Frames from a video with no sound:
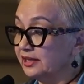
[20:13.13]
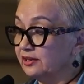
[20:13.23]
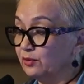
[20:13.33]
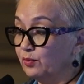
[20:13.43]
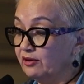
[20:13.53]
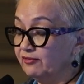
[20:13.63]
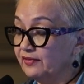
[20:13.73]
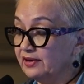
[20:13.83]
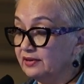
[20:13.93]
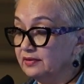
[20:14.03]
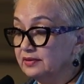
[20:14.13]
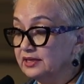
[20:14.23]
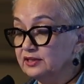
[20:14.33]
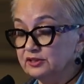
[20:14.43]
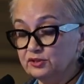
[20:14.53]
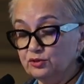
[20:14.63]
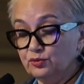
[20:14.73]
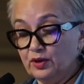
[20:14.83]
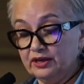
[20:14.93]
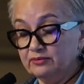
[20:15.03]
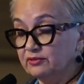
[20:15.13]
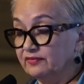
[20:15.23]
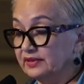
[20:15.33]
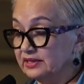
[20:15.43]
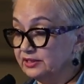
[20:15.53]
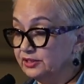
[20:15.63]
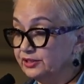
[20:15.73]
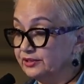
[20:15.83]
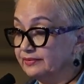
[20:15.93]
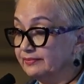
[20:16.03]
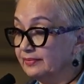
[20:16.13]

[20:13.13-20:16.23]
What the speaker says: and their welfare in this new animal village,